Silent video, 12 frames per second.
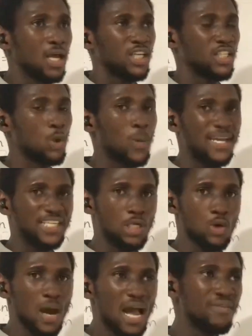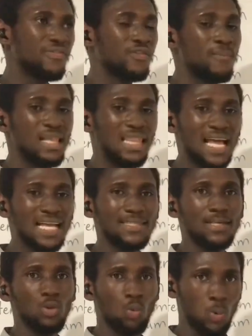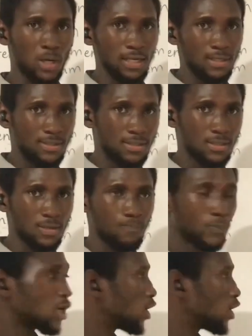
they were derived from Latin words.